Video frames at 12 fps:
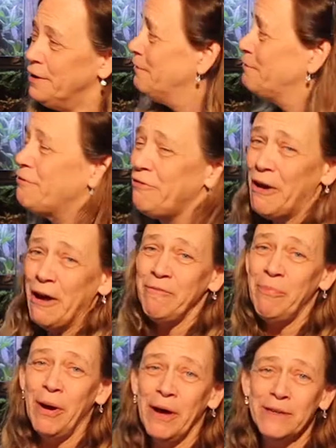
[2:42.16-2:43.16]
For
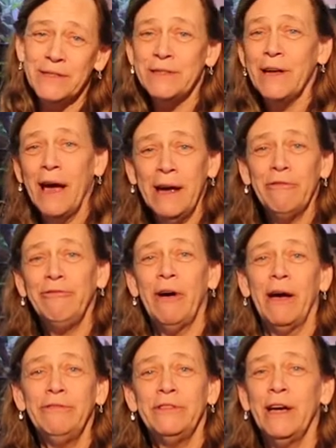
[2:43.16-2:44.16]
$5, I get
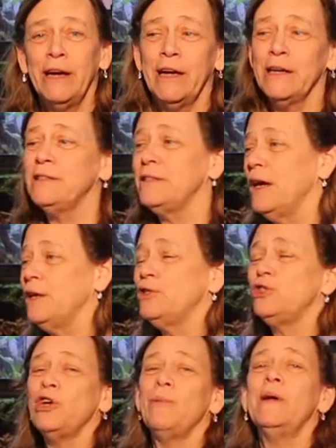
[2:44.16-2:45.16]
5 tickets, and
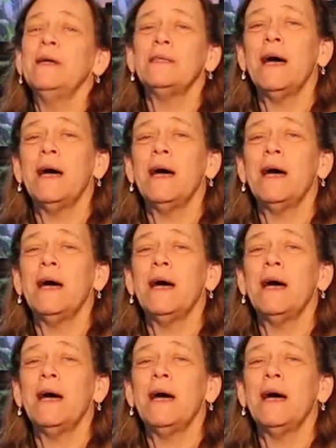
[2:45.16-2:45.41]
so many